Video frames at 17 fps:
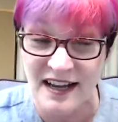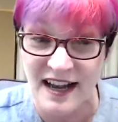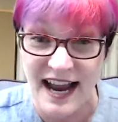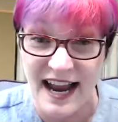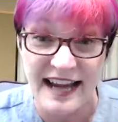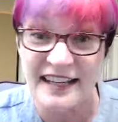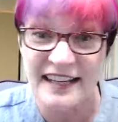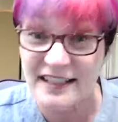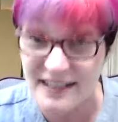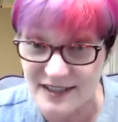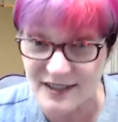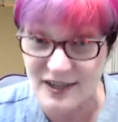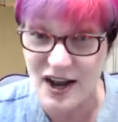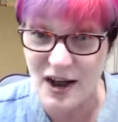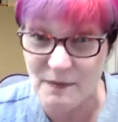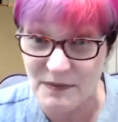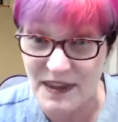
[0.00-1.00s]
I need to
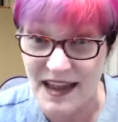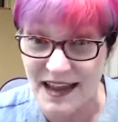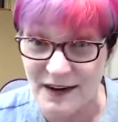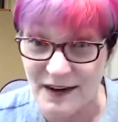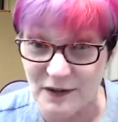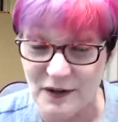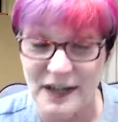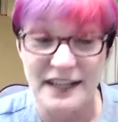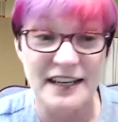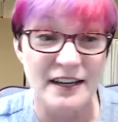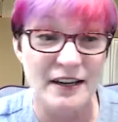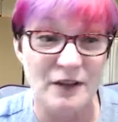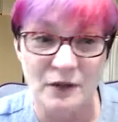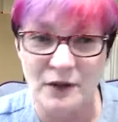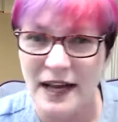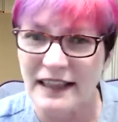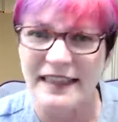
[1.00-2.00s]
stop that. Or
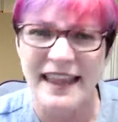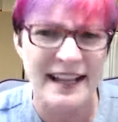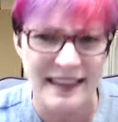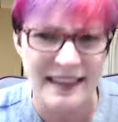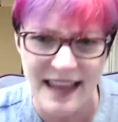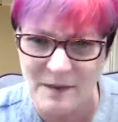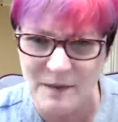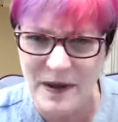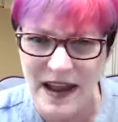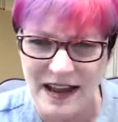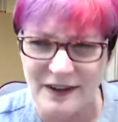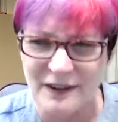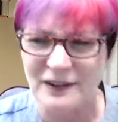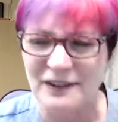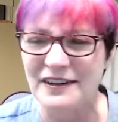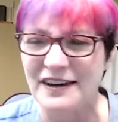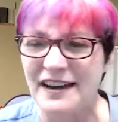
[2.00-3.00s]
I like that
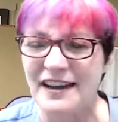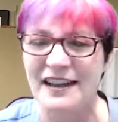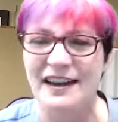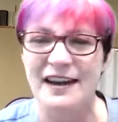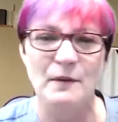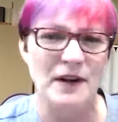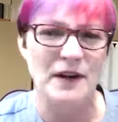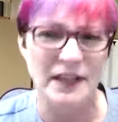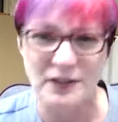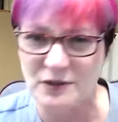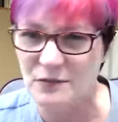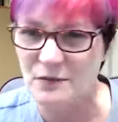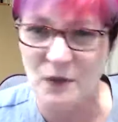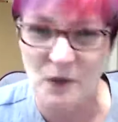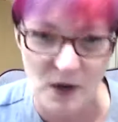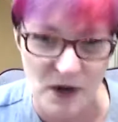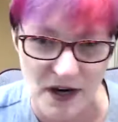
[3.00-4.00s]
pattern and I want to do
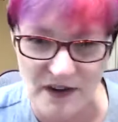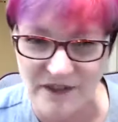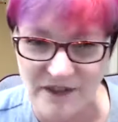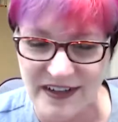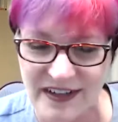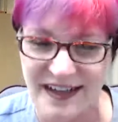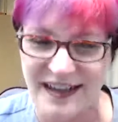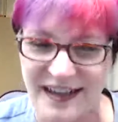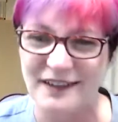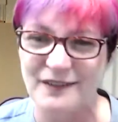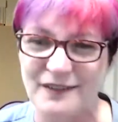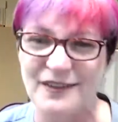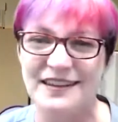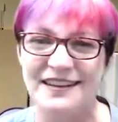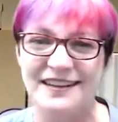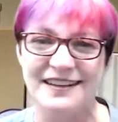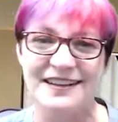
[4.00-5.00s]
more of it, kind of
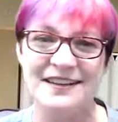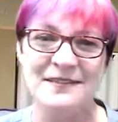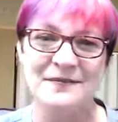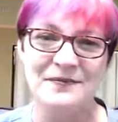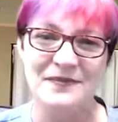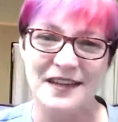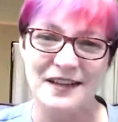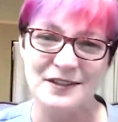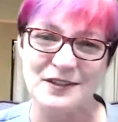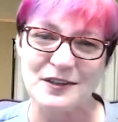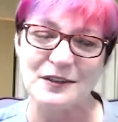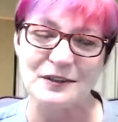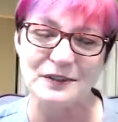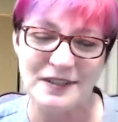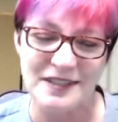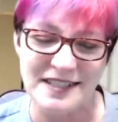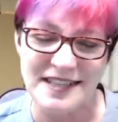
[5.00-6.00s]
thing. And
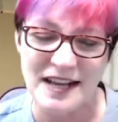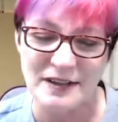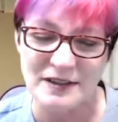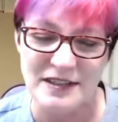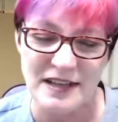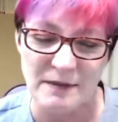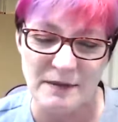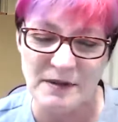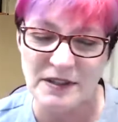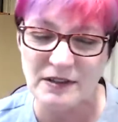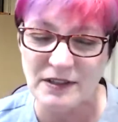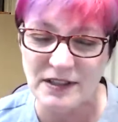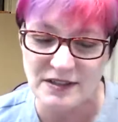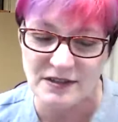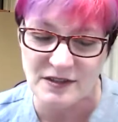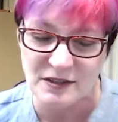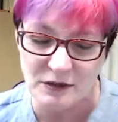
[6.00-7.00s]
so it sounds, I mean,
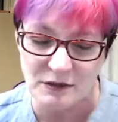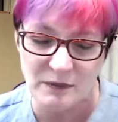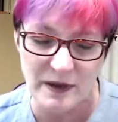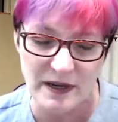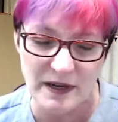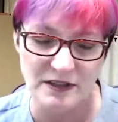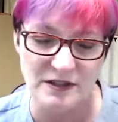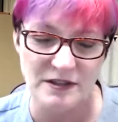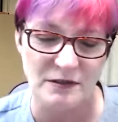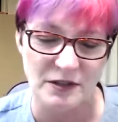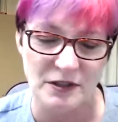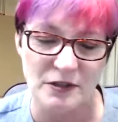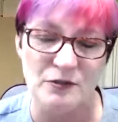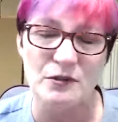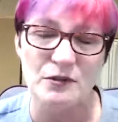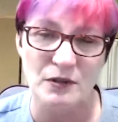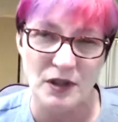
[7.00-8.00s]
because you
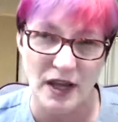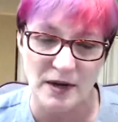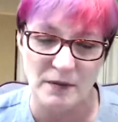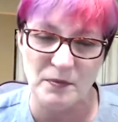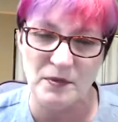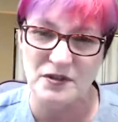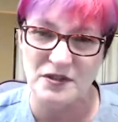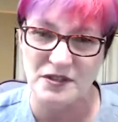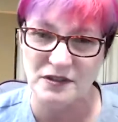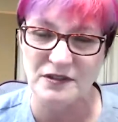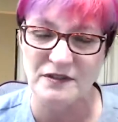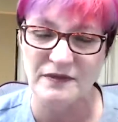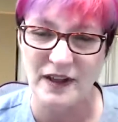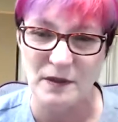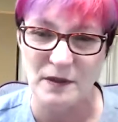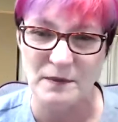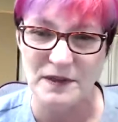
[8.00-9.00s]
do a lot of personal
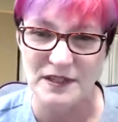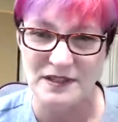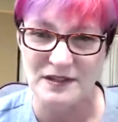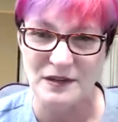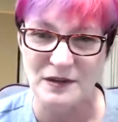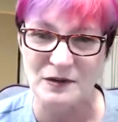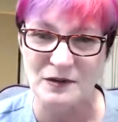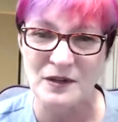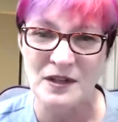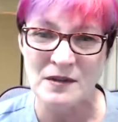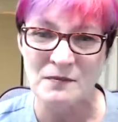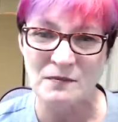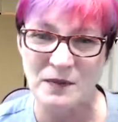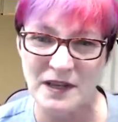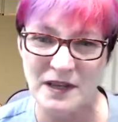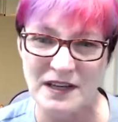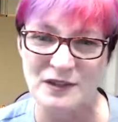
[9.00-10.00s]
development. So
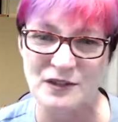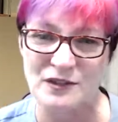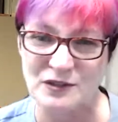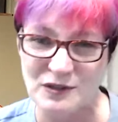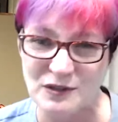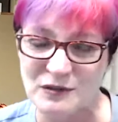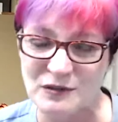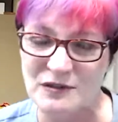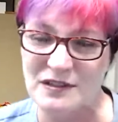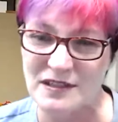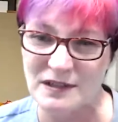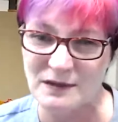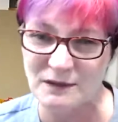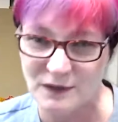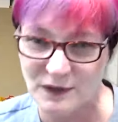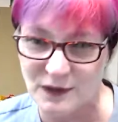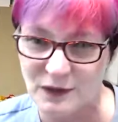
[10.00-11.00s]
being a student
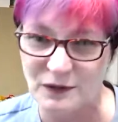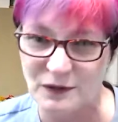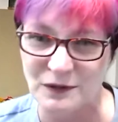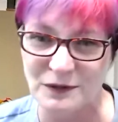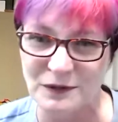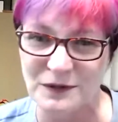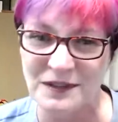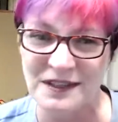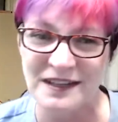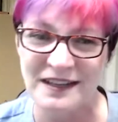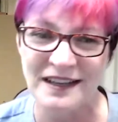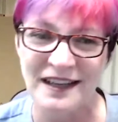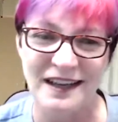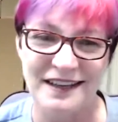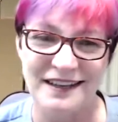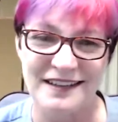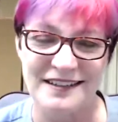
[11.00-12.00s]
of you
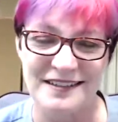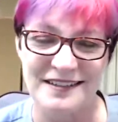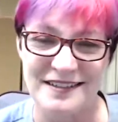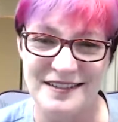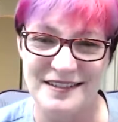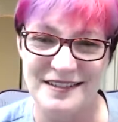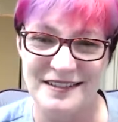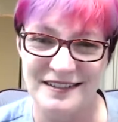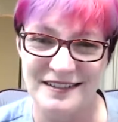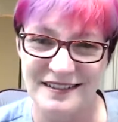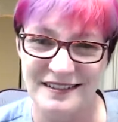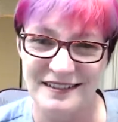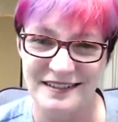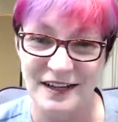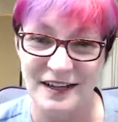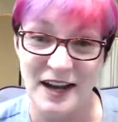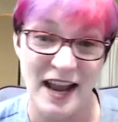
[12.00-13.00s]
is
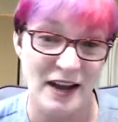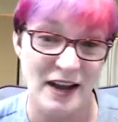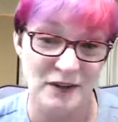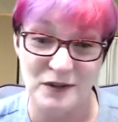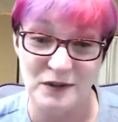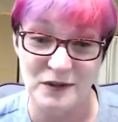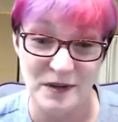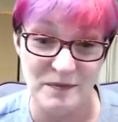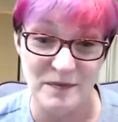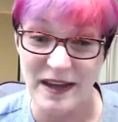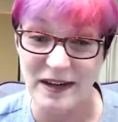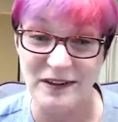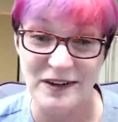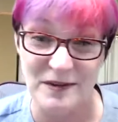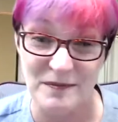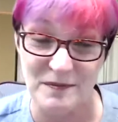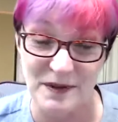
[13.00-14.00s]
kind of how you get
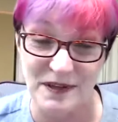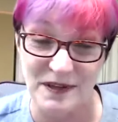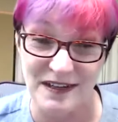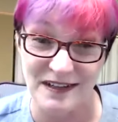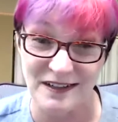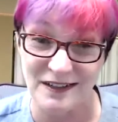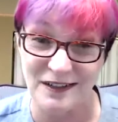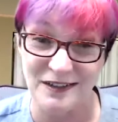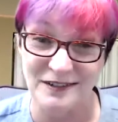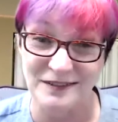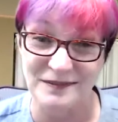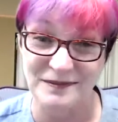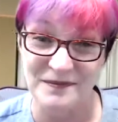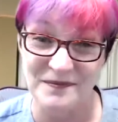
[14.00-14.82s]
better at being you.